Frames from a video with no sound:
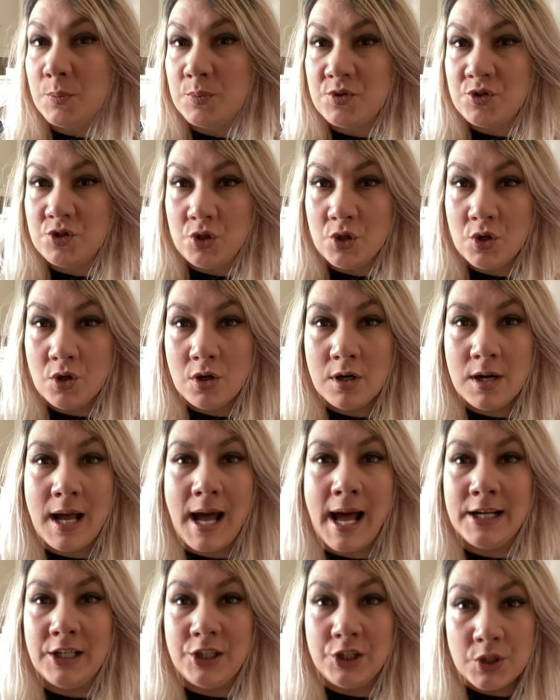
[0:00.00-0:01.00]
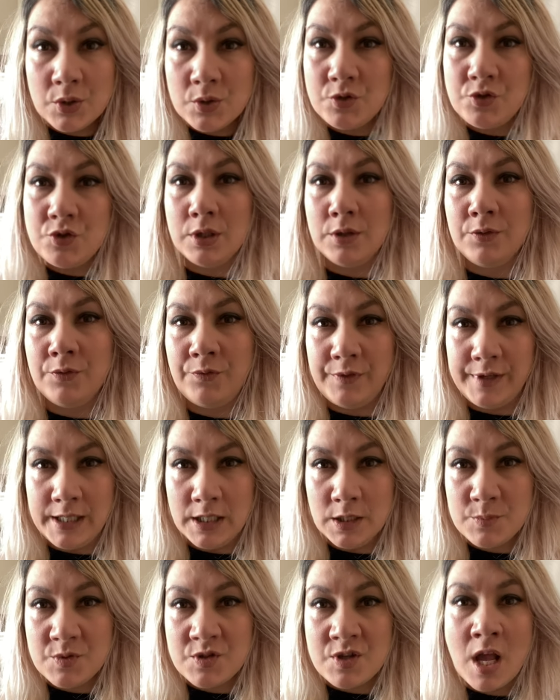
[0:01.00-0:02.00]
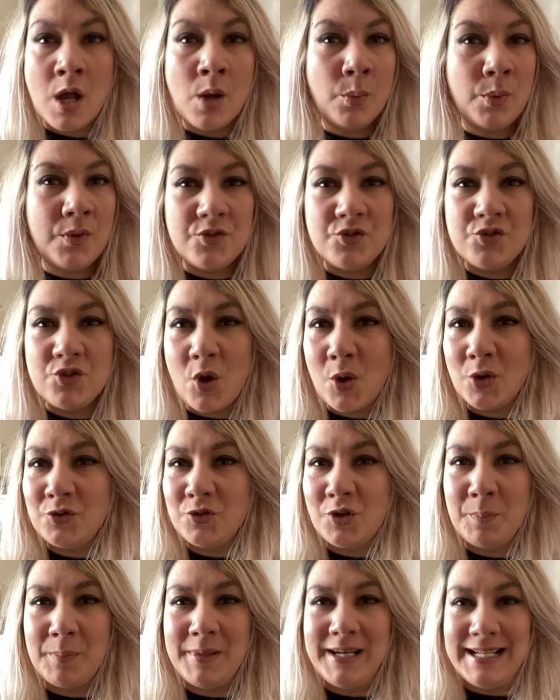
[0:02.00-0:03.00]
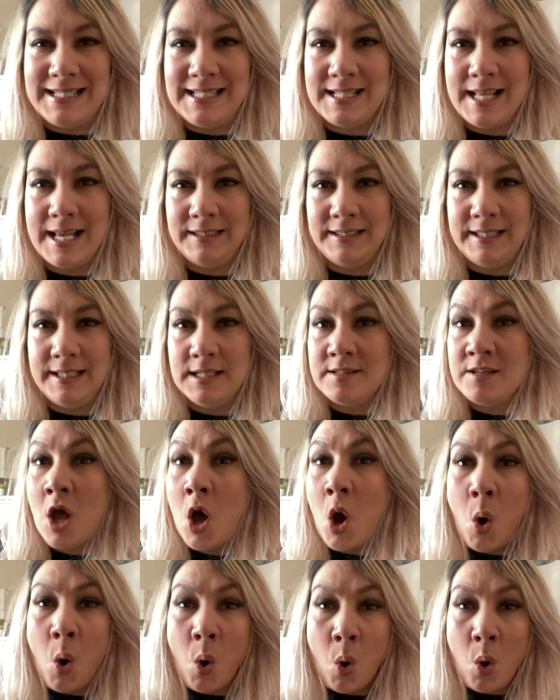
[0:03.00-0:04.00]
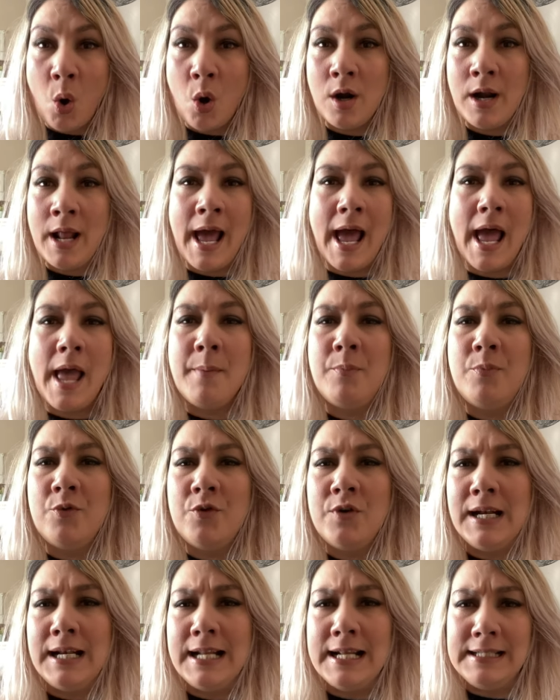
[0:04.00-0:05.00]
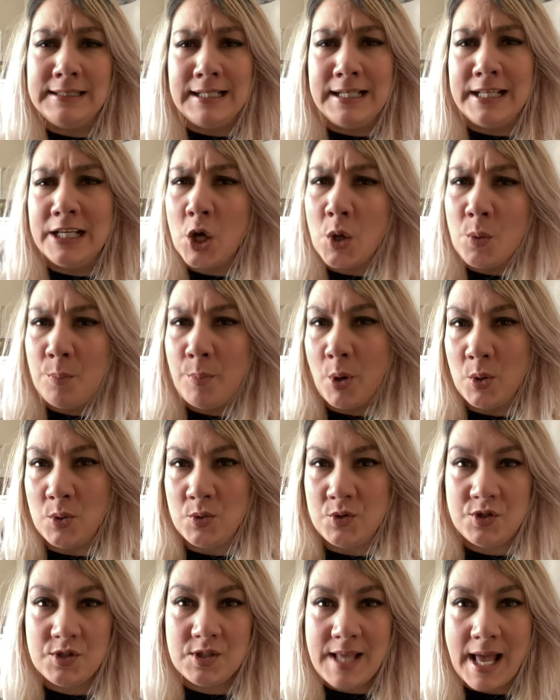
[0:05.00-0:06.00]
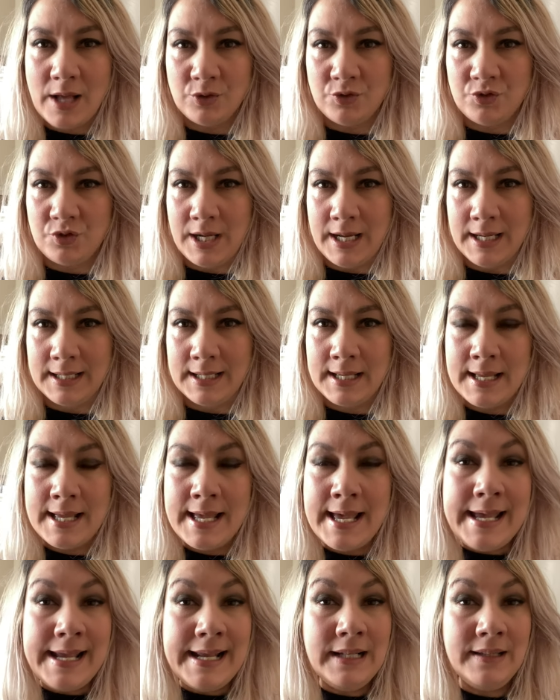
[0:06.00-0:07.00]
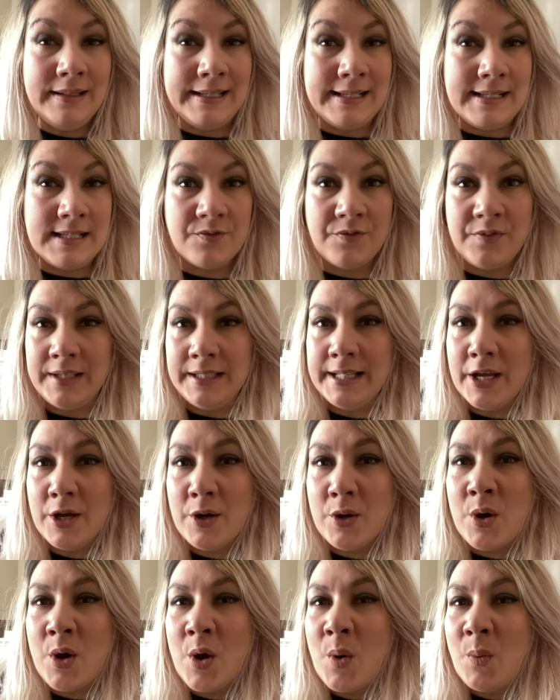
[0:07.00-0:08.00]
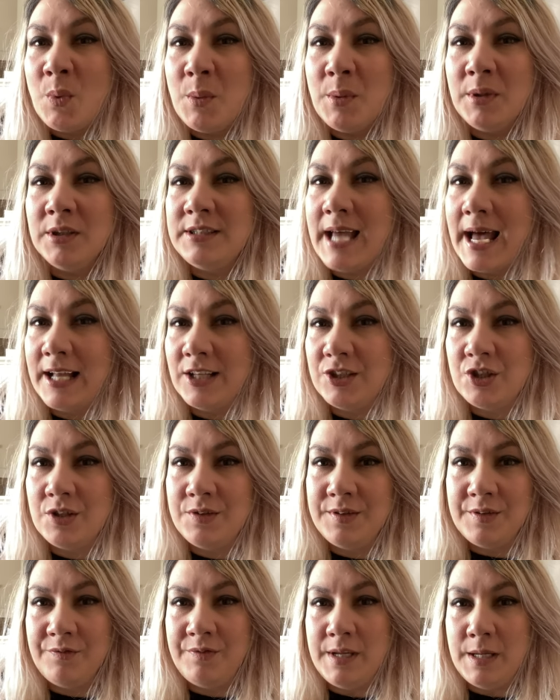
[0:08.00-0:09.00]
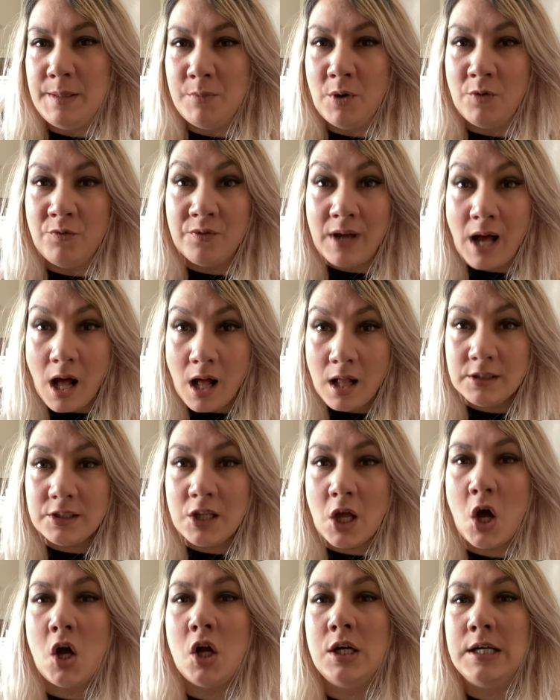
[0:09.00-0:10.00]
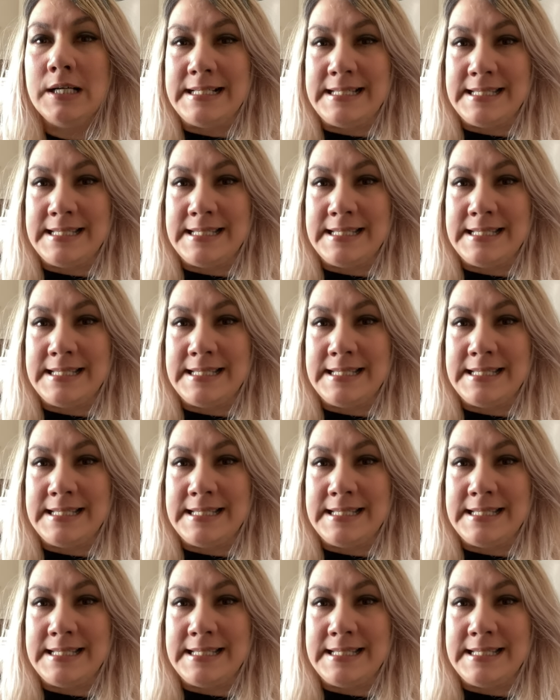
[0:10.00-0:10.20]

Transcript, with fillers: obscure, unusual films with jaw dropping aesthetics or a brilliantly composed soundtrack. In this video, we will touch on the theme of cult horror